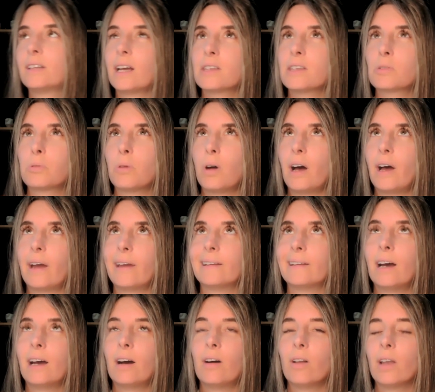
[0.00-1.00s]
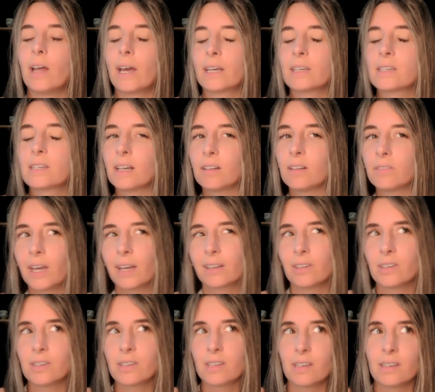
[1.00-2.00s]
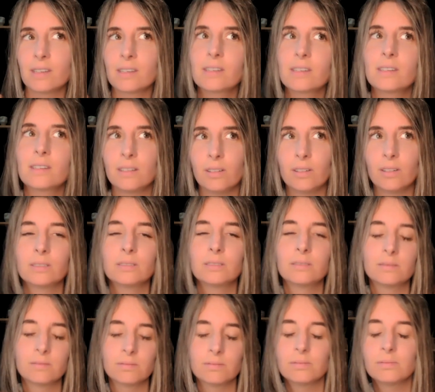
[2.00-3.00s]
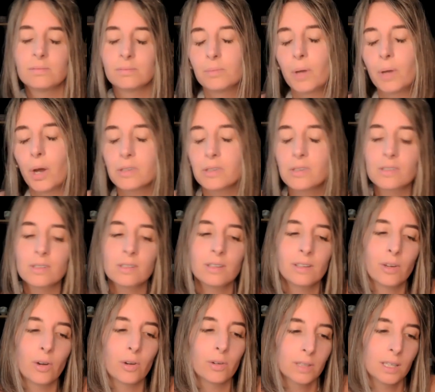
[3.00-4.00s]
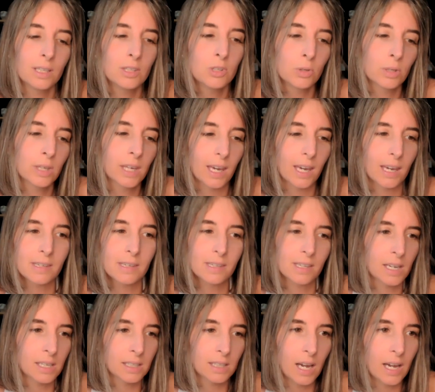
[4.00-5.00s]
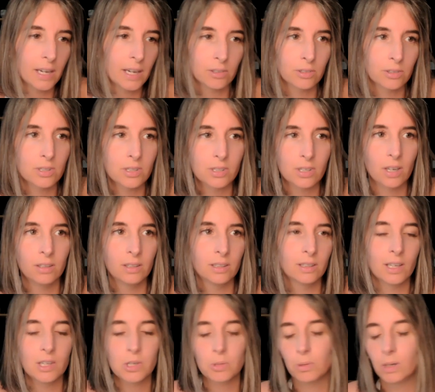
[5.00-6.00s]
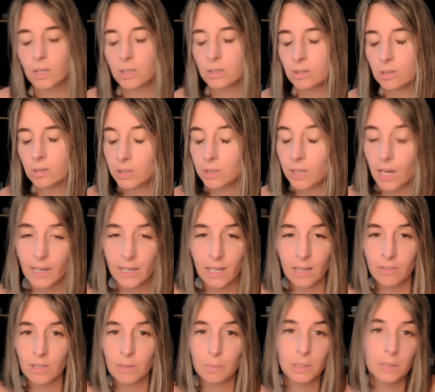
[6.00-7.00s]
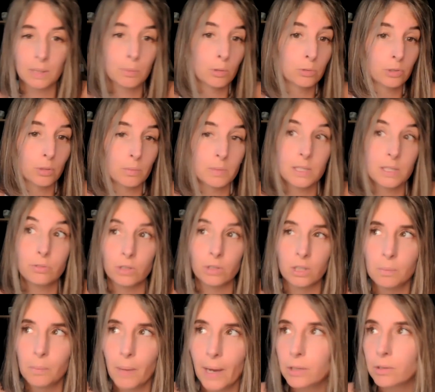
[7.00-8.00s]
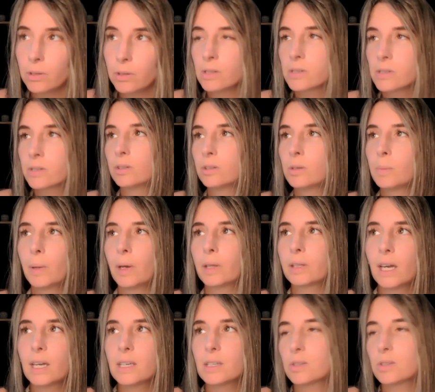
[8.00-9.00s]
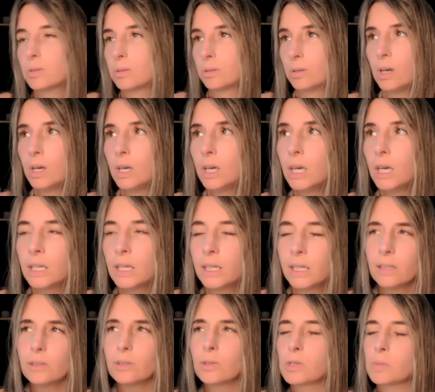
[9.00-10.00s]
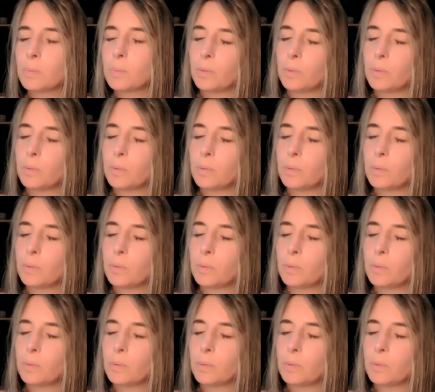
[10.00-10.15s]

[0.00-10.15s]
that's why now like self-diagnosis, but in your case, I understand, and that's why we like having people from different backgrounds on the podcast to hear those